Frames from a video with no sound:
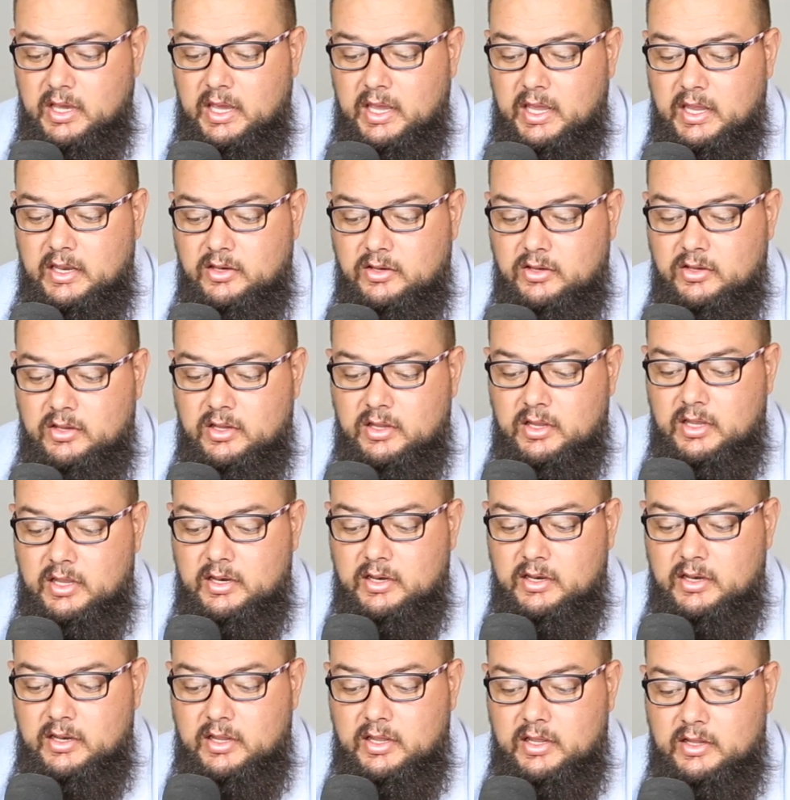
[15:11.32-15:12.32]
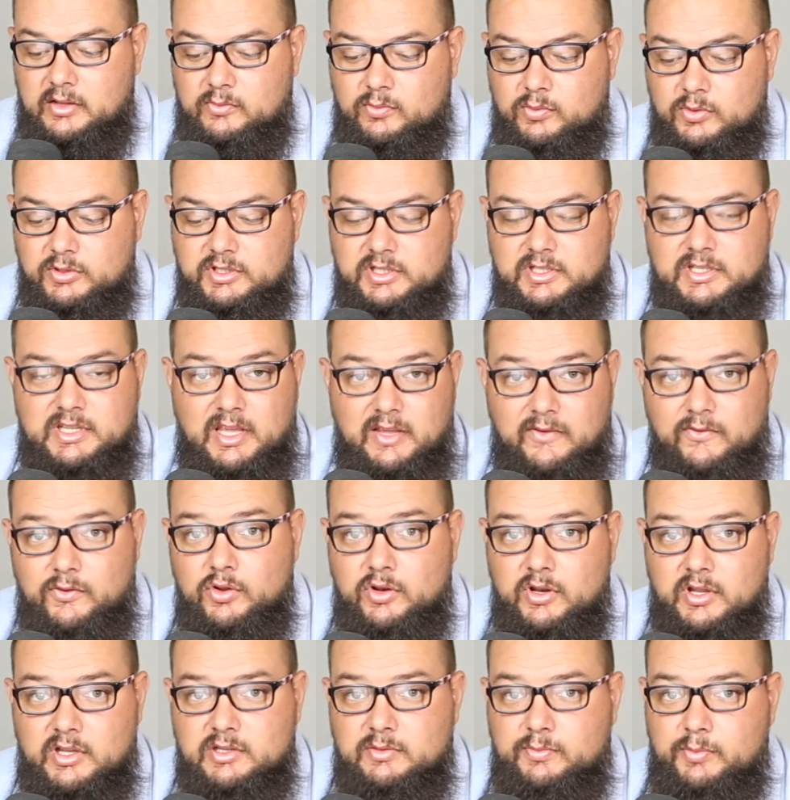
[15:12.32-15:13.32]
and, and it will just give you
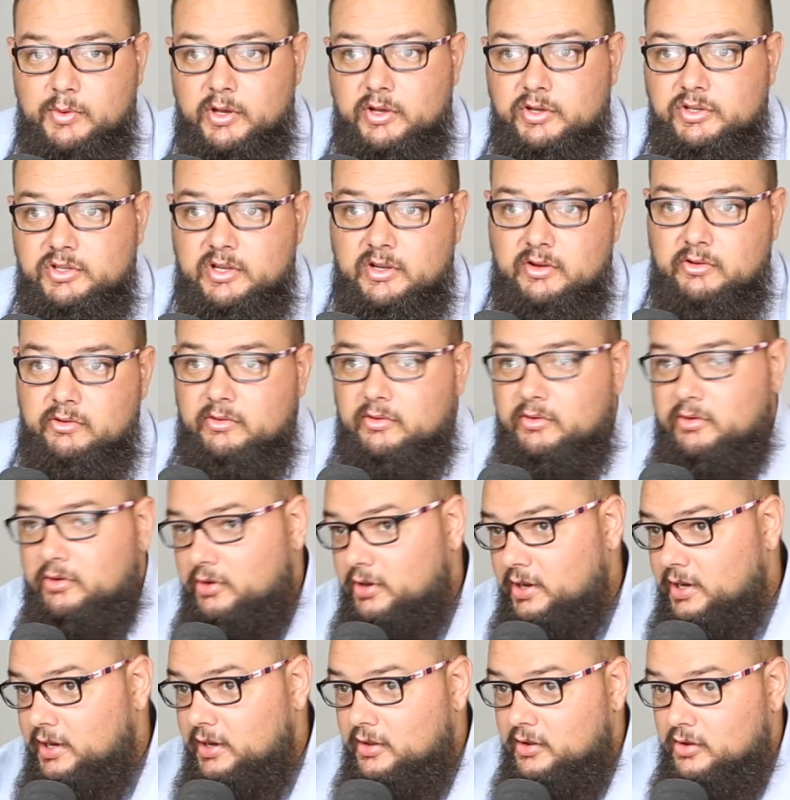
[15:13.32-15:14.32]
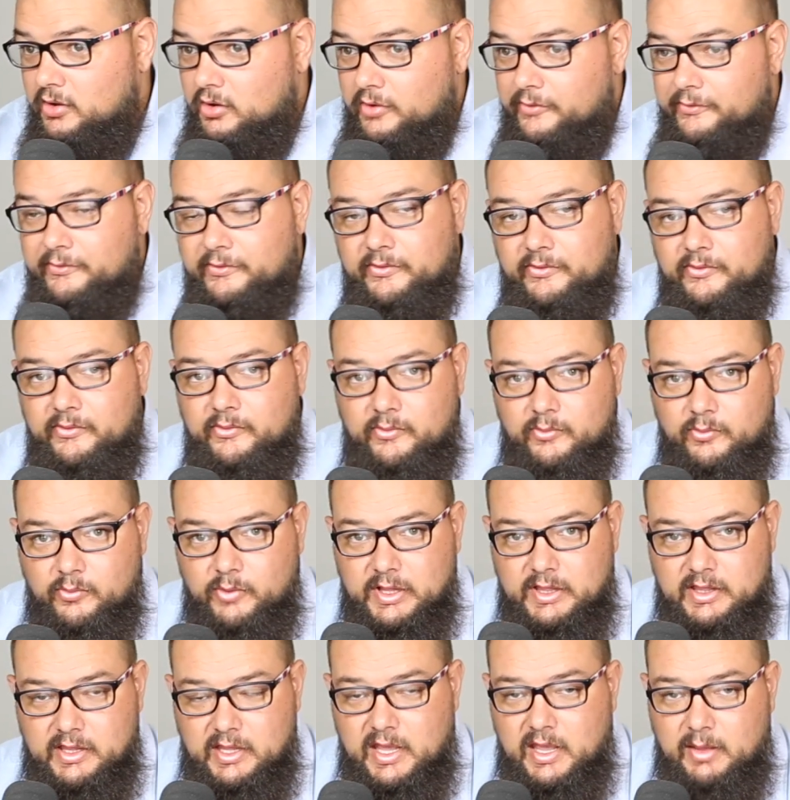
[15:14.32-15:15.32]
an exposure reading of
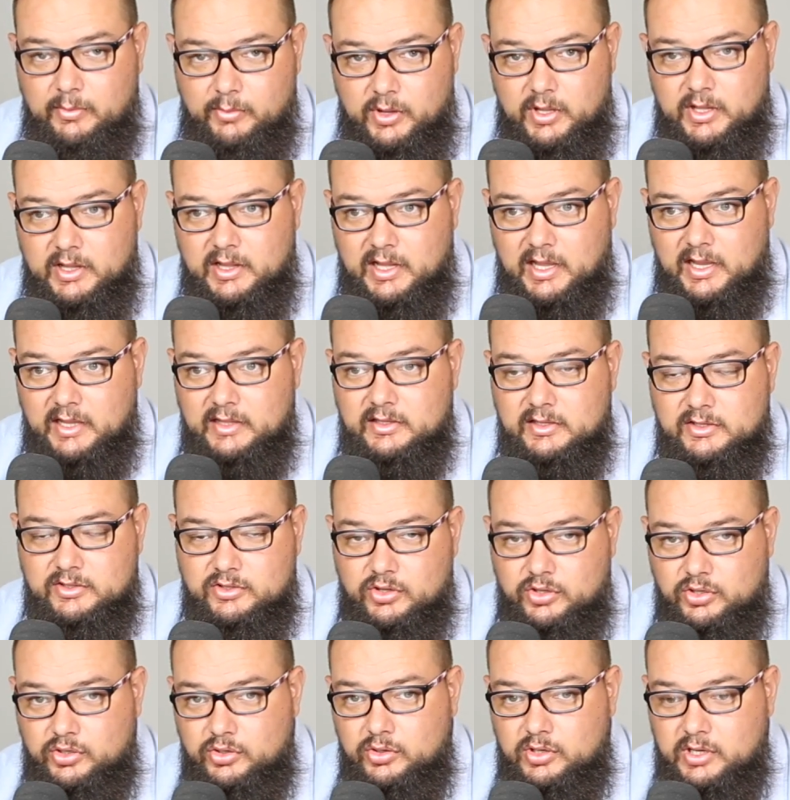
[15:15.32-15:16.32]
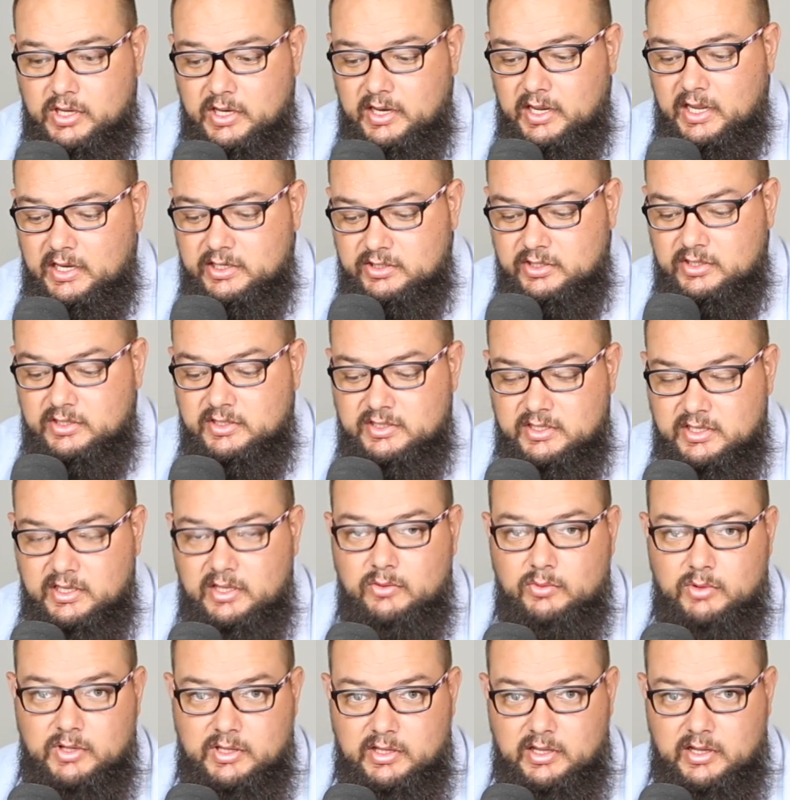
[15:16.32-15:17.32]
what the ambient light is, so you can actually
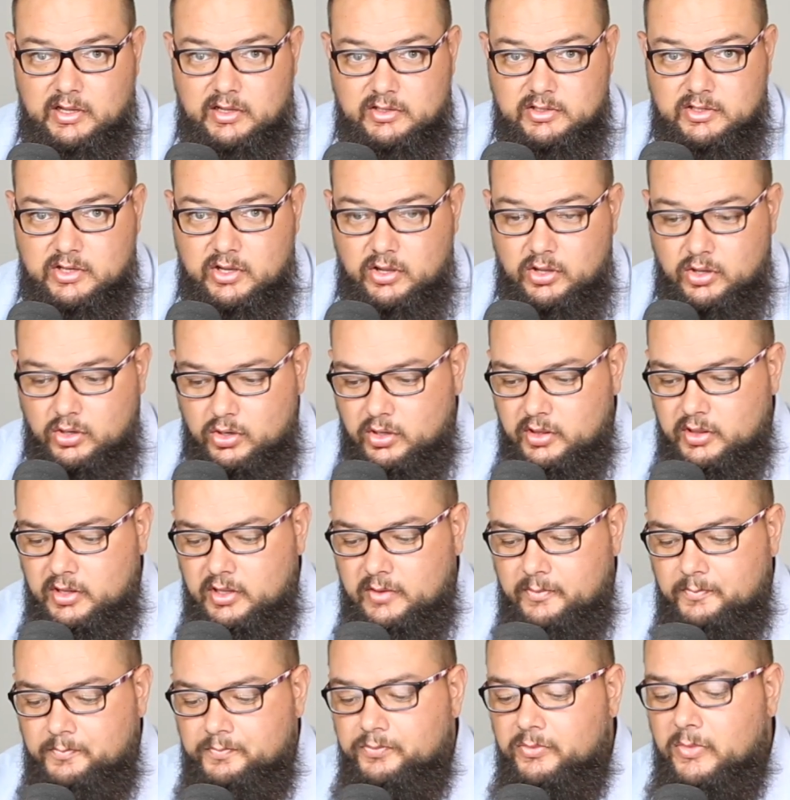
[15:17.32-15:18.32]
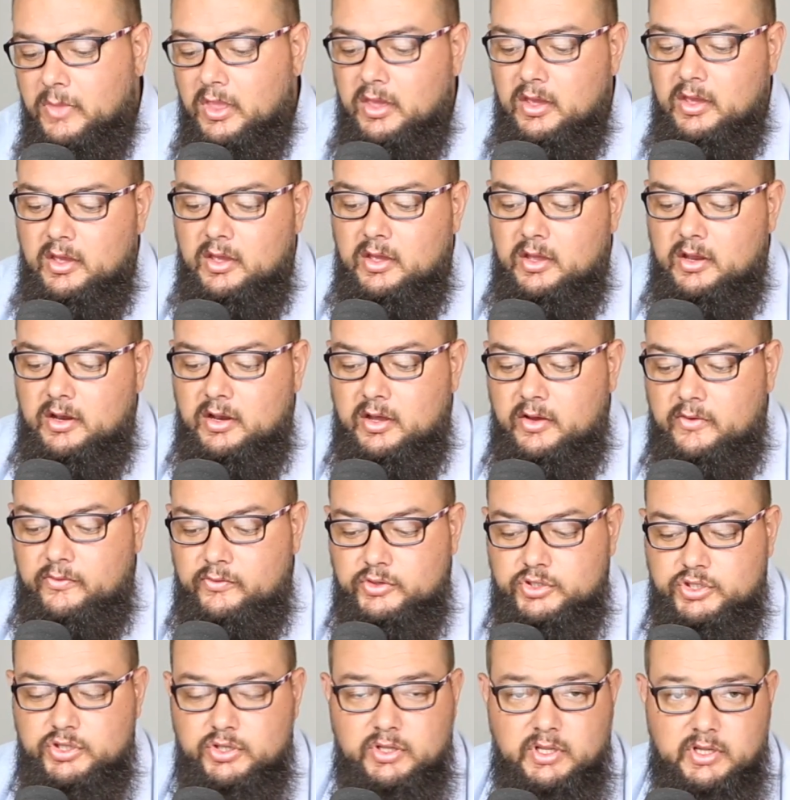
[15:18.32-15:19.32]
see what that is going on there. Now
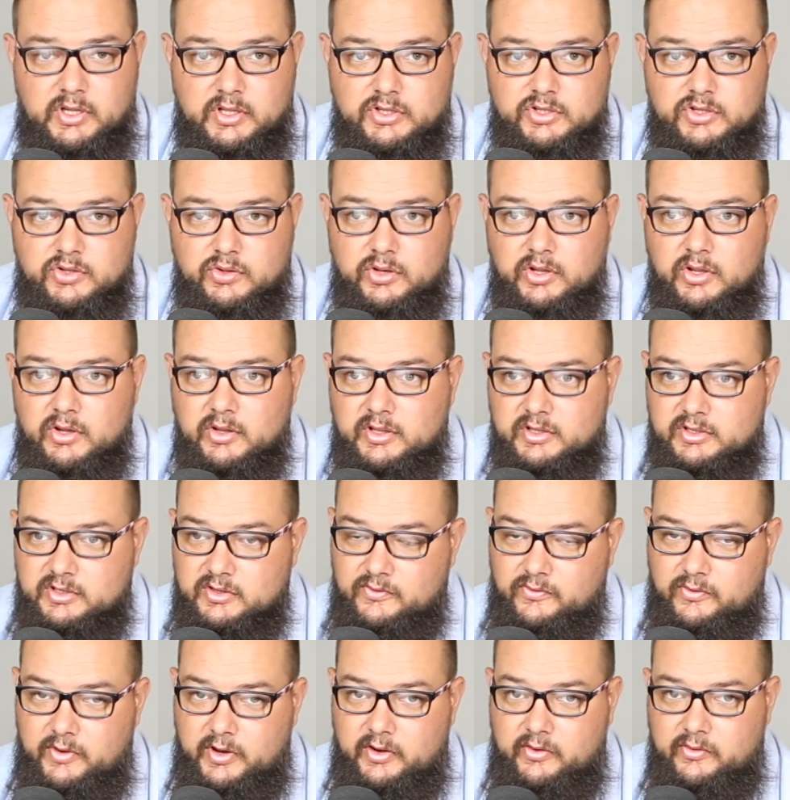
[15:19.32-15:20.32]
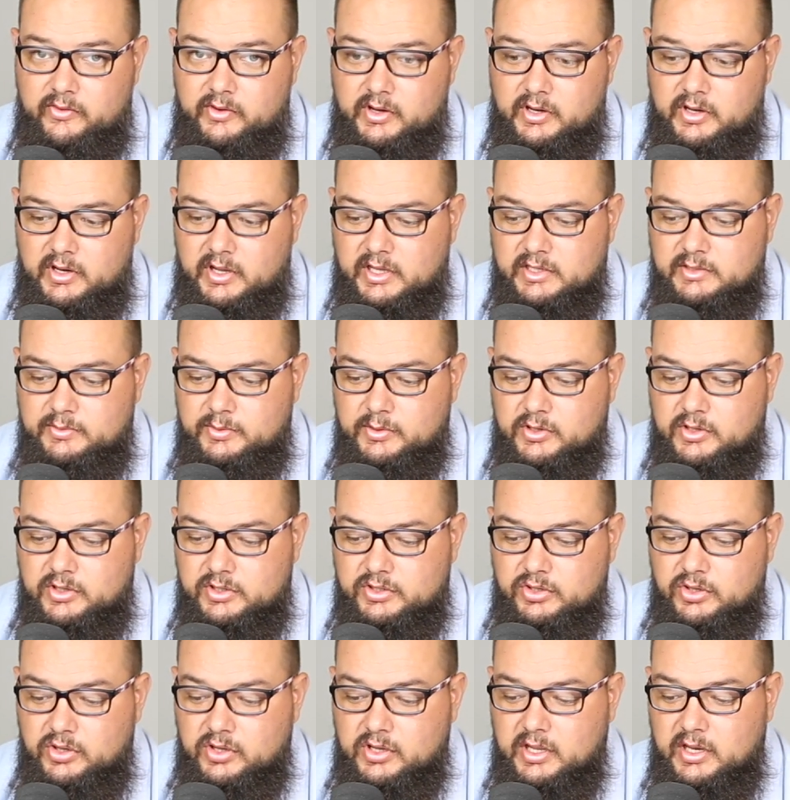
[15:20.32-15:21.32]
for shooting in studio, this is very, very nice
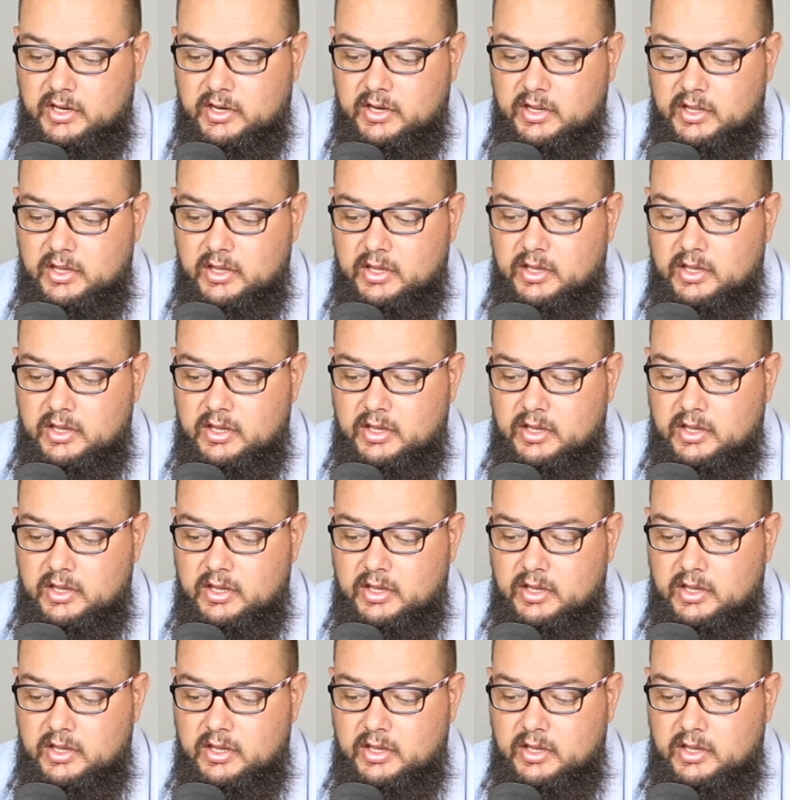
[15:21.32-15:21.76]
because you can